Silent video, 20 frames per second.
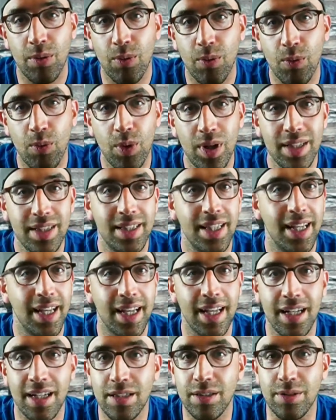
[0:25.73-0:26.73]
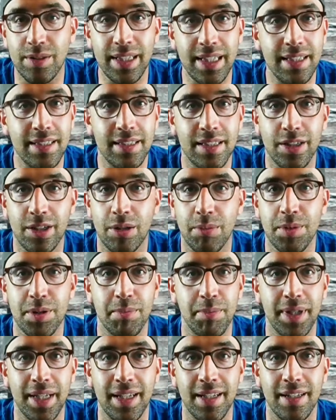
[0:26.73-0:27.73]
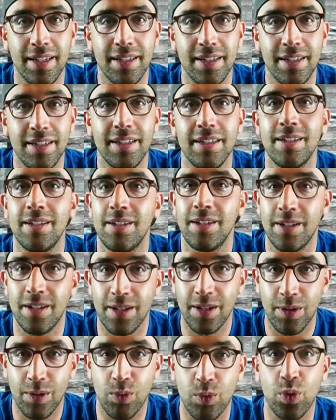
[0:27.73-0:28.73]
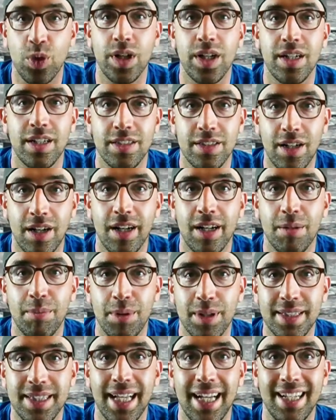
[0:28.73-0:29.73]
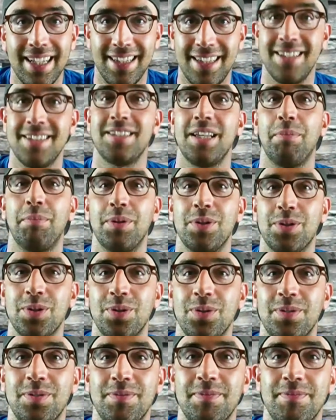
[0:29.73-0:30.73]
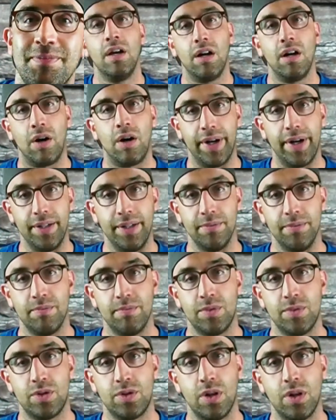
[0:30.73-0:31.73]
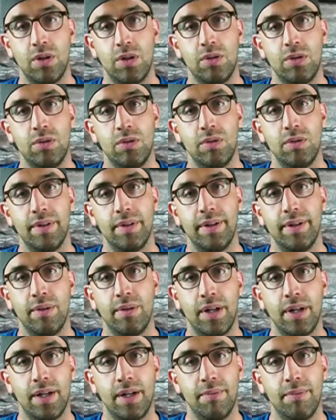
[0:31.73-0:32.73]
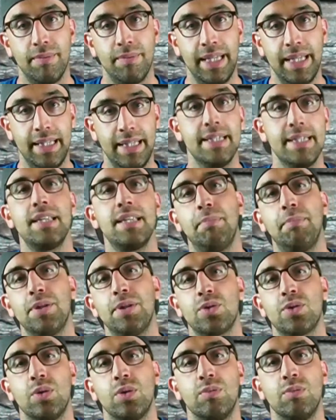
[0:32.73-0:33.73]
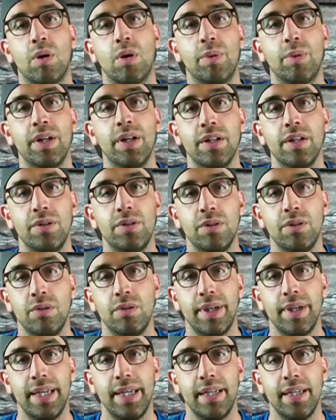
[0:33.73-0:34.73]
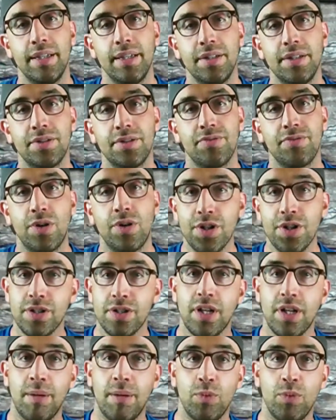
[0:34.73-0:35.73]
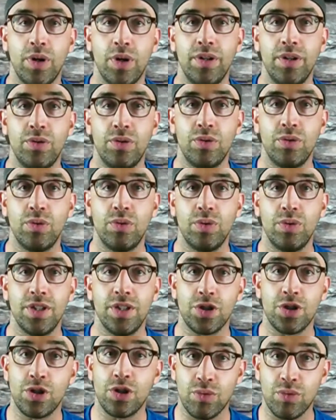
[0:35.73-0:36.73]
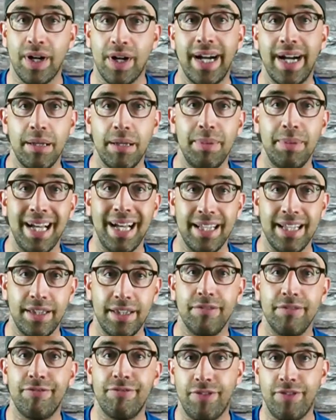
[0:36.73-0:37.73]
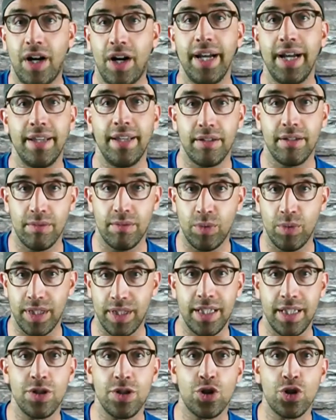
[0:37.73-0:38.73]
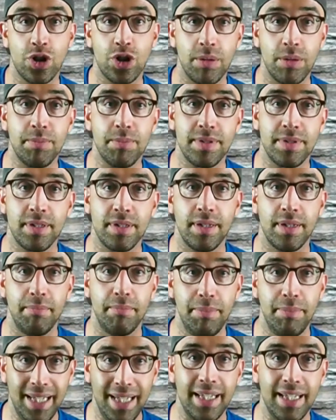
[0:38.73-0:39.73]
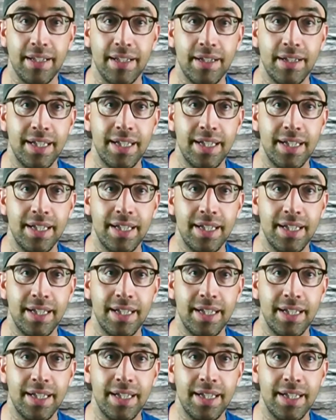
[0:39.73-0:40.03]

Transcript: What the hell do these terms mean? We're going to talk about that in this episode. All right. So in this episode, what we're going to do is first, I'm going to describe and define what these terms mean.